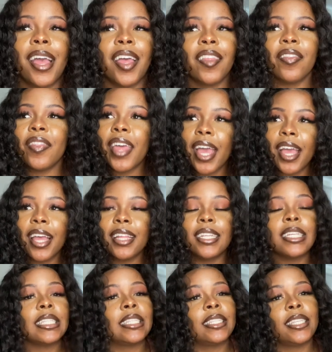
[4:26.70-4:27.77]
And
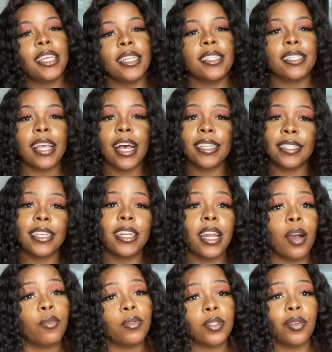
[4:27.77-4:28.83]
then since I said
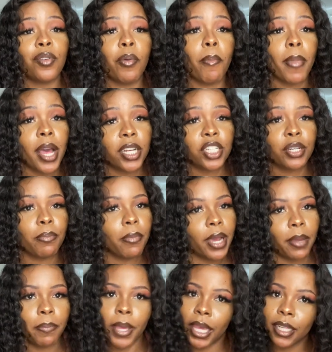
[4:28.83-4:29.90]
I was gonna match
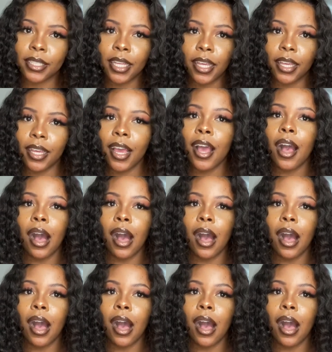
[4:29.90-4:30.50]
my painting,